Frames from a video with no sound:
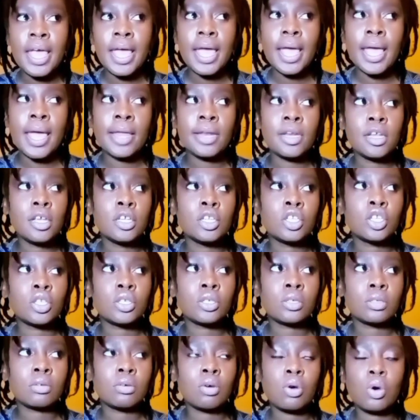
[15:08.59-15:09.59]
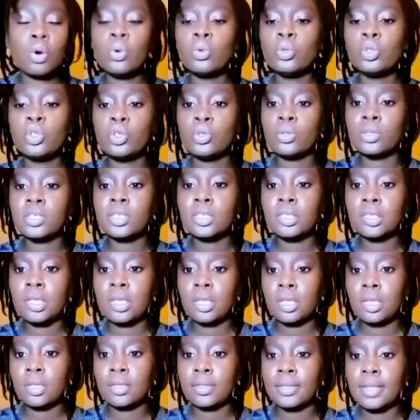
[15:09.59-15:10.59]
and it's cool to
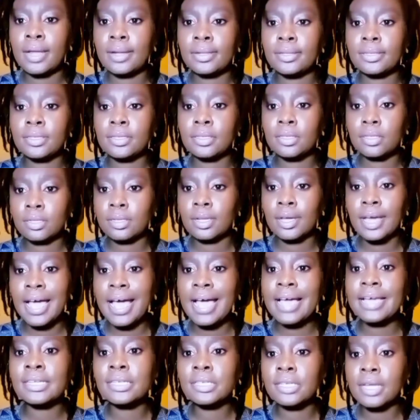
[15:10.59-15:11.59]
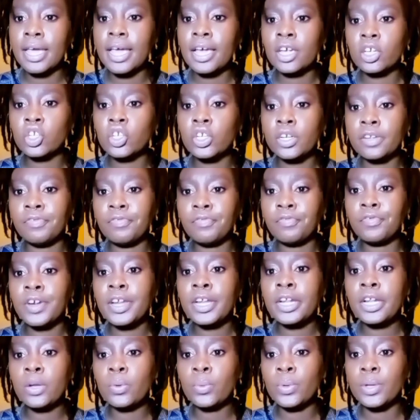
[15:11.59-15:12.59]
see that the guys are actually
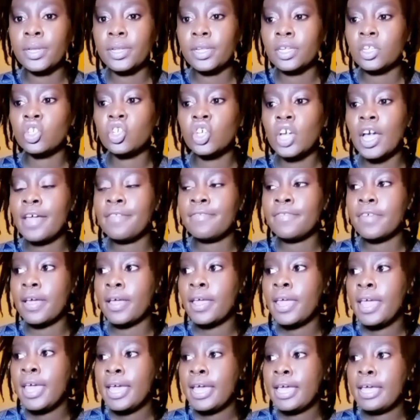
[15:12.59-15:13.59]
friendly with each other.